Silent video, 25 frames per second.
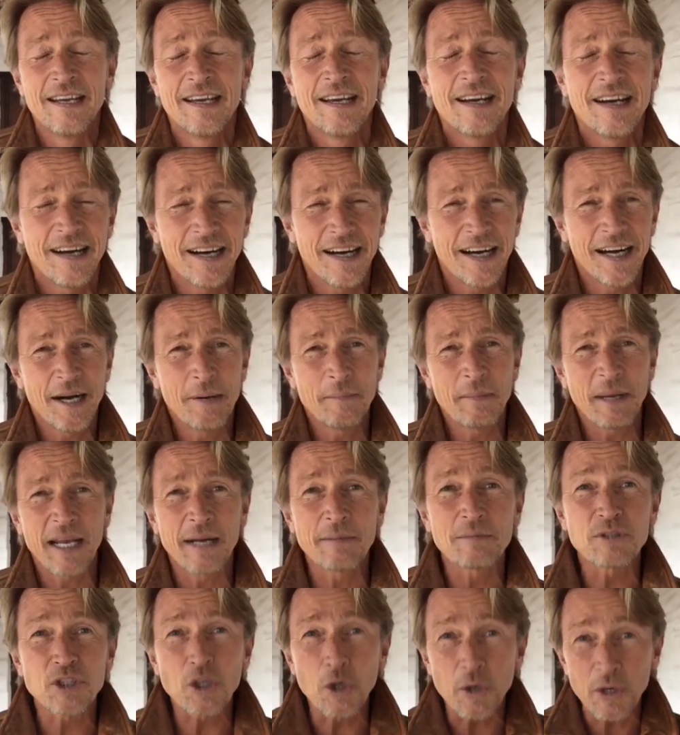and I'm
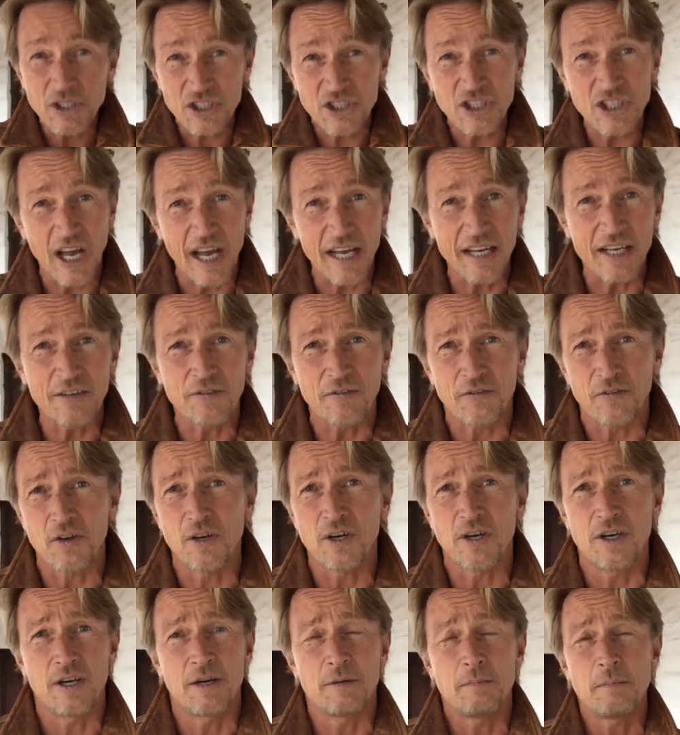so excited for
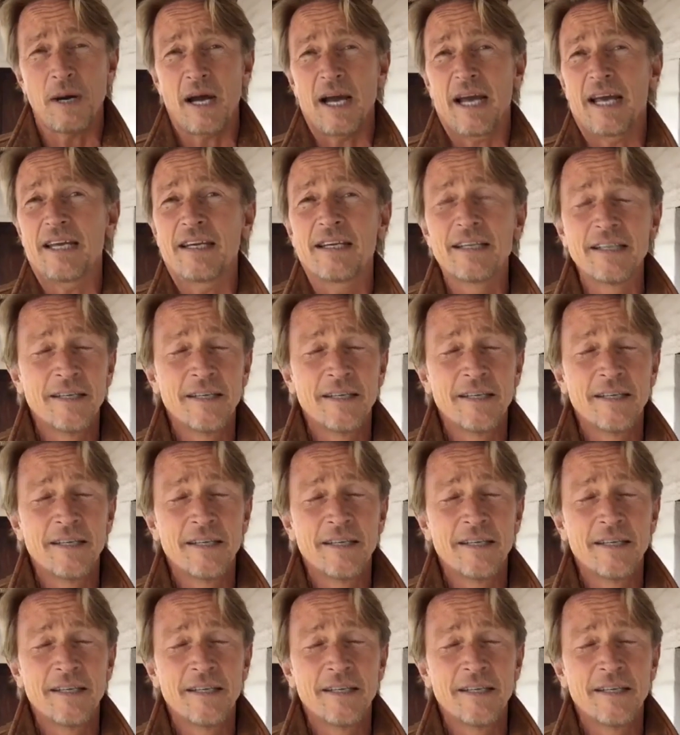her. My